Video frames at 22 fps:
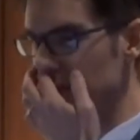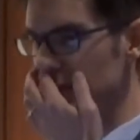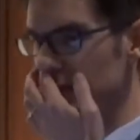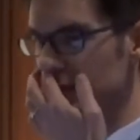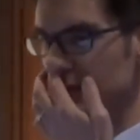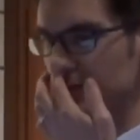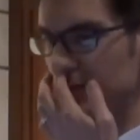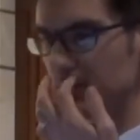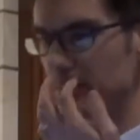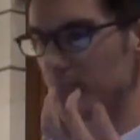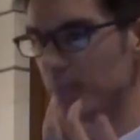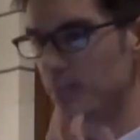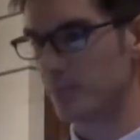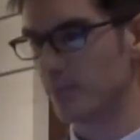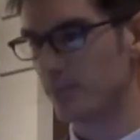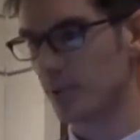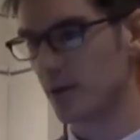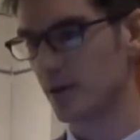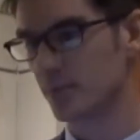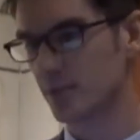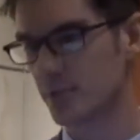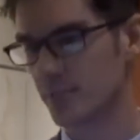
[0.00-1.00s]
It's
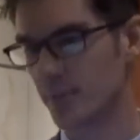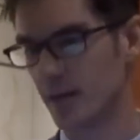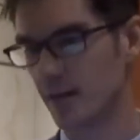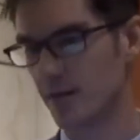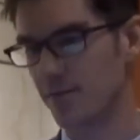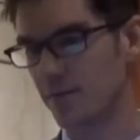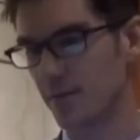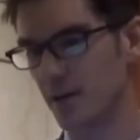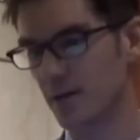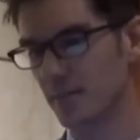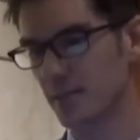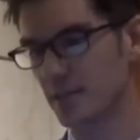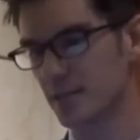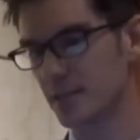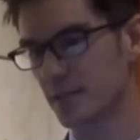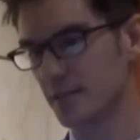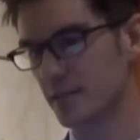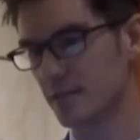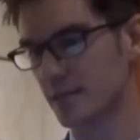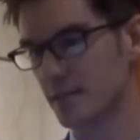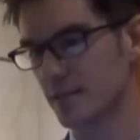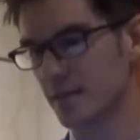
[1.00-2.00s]
published by a
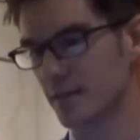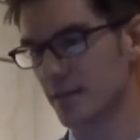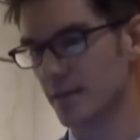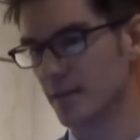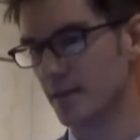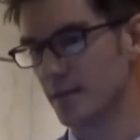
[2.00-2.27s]
pharmacist,